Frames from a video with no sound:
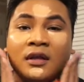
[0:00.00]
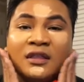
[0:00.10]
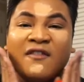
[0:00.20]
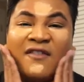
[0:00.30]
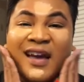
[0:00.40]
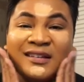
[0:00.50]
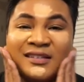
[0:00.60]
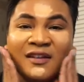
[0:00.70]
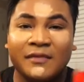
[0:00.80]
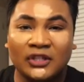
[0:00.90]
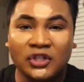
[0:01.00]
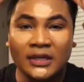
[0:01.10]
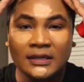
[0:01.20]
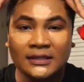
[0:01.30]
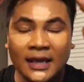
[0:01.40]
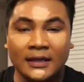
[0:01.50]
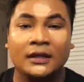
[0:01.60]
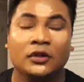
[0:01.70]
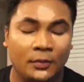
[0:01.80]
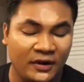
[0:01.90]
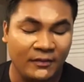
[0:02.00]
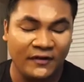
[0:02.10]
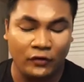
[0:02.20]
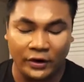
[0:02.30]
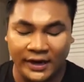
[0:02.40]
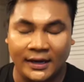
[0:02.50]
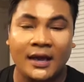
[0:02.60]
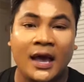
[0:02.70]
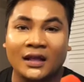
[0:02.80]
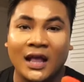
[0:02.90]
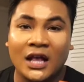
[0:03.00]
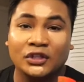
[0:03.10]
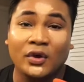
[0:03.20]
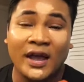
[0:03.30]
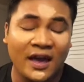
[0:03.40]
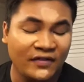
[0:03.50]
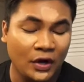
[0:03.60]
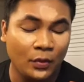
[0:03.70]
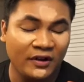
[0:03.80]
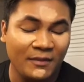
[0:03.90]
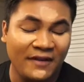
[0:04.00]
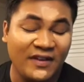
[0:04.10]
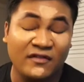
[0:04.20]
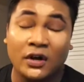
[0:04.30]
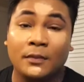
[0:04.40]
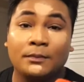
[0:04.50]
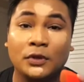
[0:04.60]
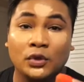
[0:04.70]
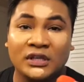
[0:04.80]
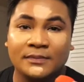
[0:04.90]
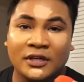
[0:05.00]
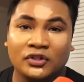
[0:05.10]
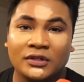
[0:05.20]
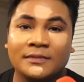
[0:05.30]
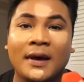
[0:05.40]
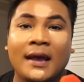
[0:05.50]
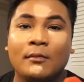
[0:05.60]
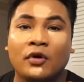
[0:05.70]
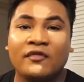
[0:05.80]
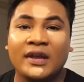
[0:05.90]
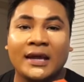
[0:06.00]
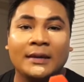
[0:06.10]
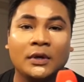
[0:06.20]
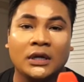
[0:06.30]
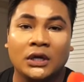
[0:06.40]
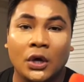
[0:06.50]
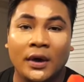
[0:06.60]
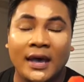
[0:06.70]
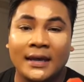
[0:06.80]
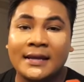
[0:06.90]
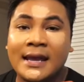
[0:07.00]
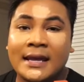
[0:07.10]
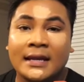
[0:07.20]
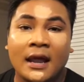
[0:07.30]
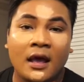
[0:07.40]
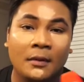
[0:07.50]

the fatness of my cheeks and a little bit of my forehead. So I have here one of my favorite beauty sponges by Morphe, and I'm gonna go ahead and